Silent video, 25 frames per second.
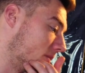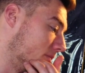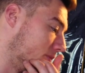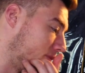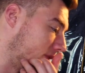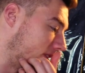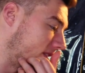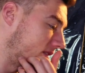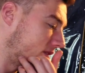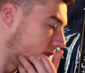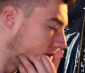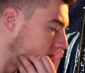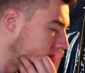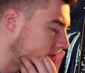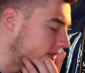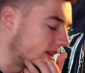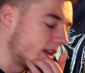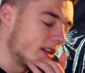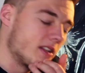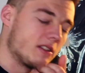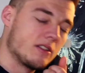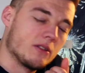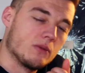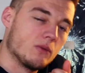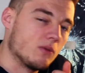But it's all
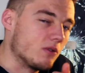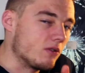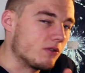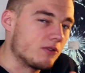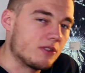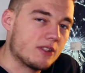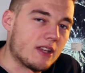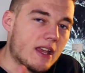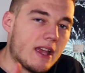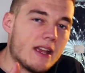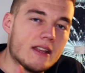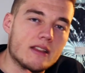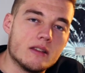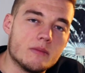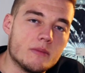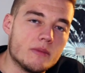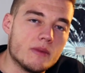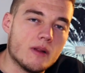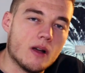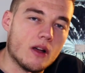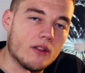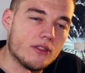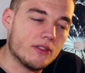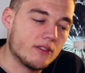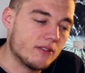geared towards getting them
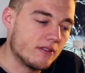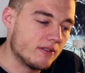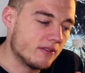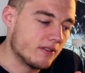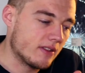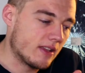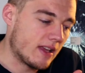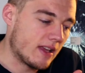on